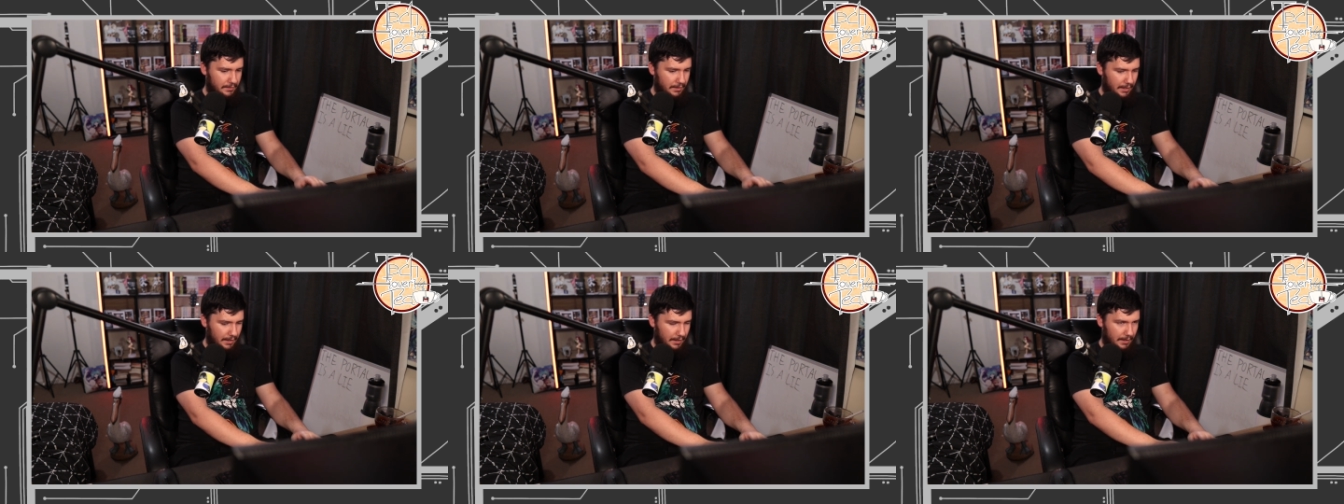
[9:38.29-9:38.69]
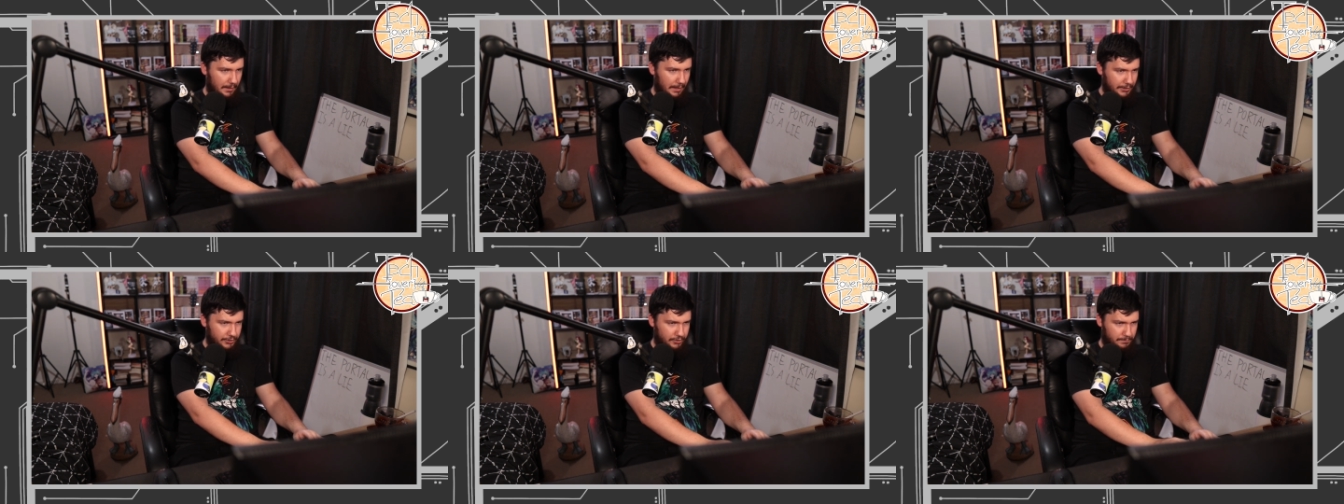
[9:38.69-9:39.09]
Uh,
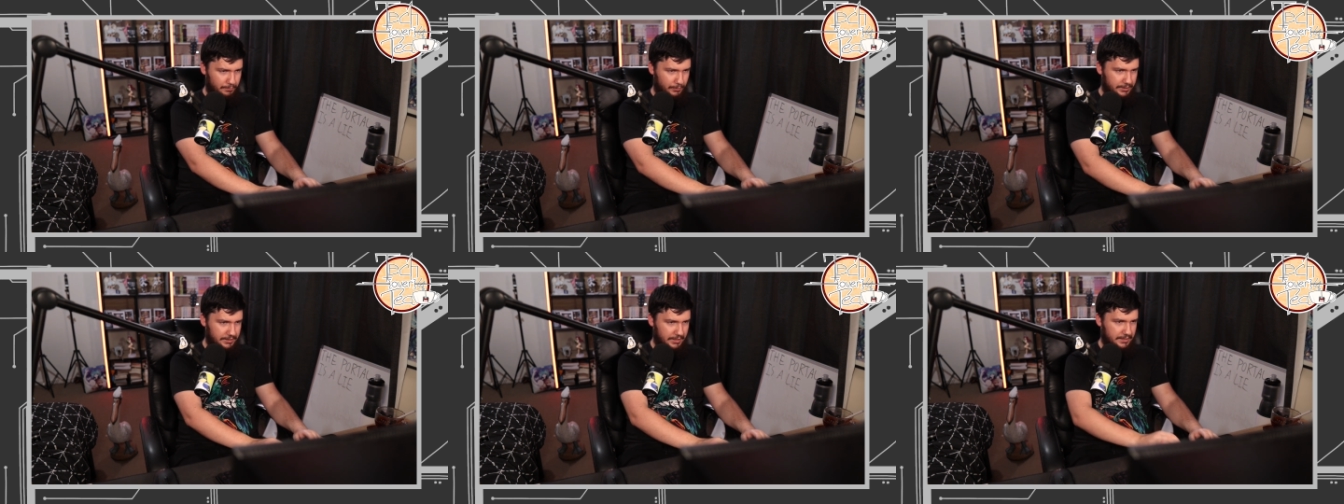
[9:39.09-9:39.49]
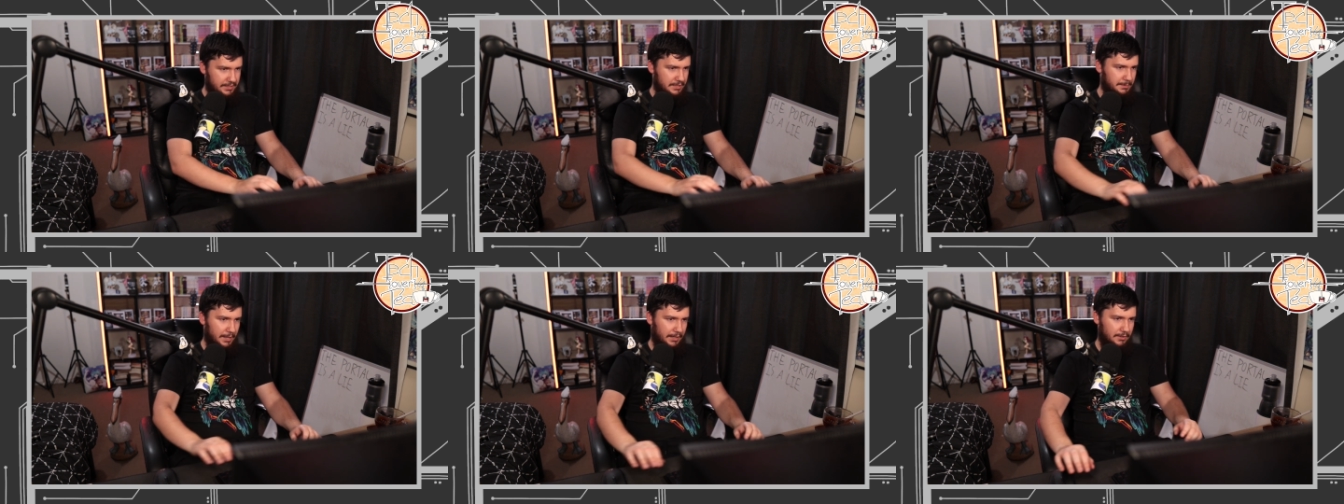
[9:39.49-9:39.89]
I should bring D
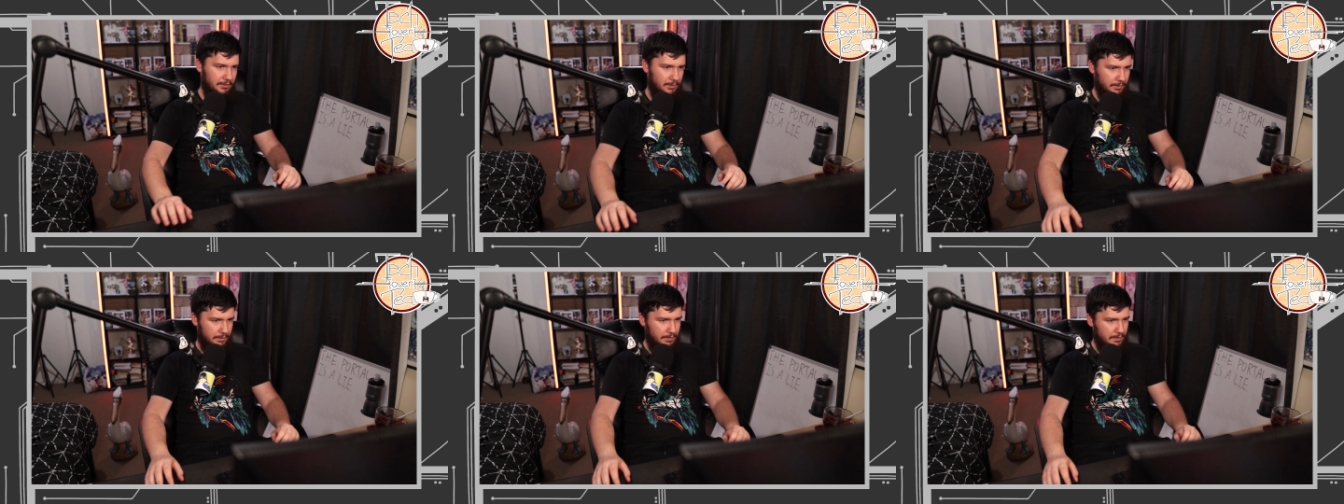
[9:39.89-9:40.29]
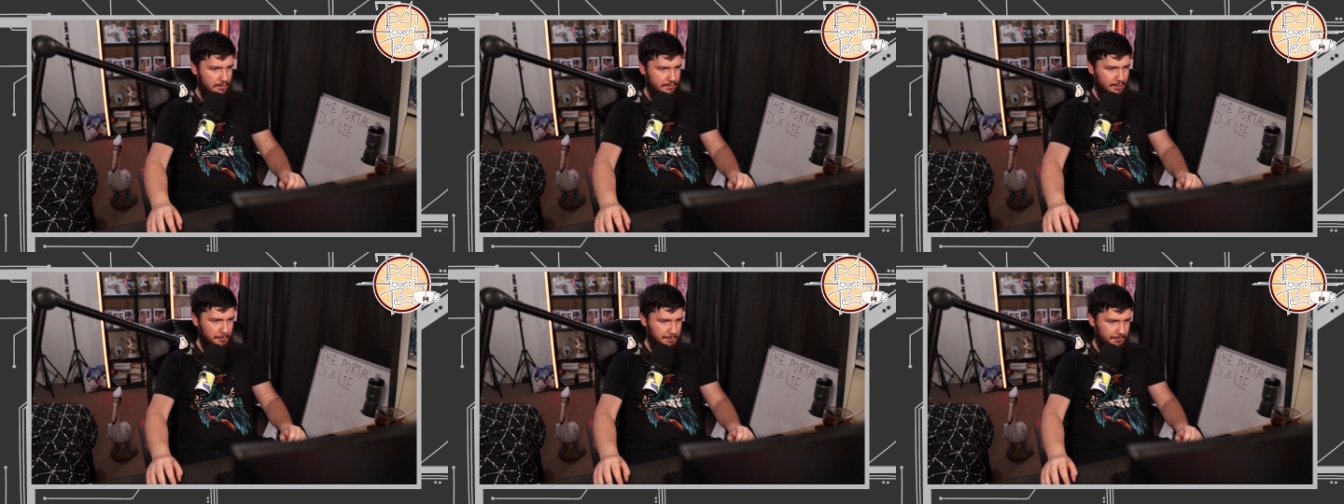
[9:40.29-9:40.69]
T back on.
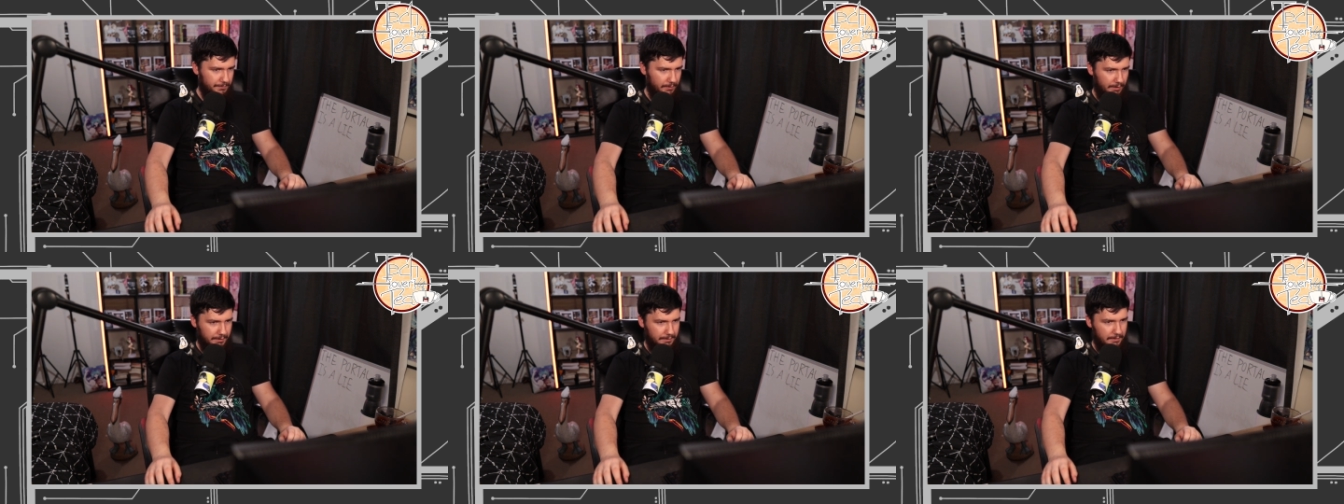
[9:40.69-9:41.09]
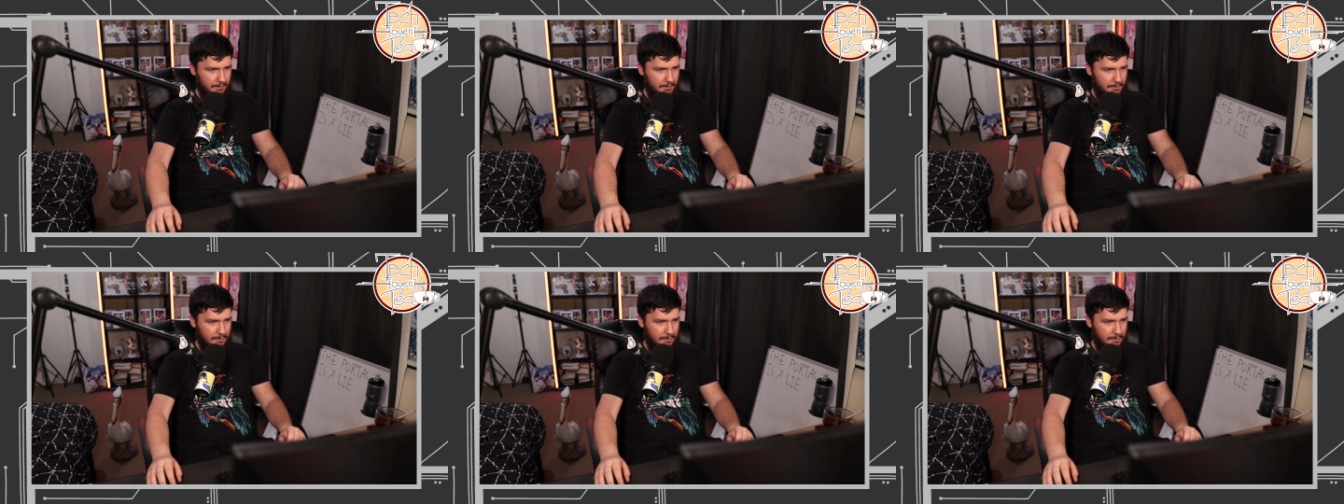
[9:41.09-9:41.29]
That'll be fun.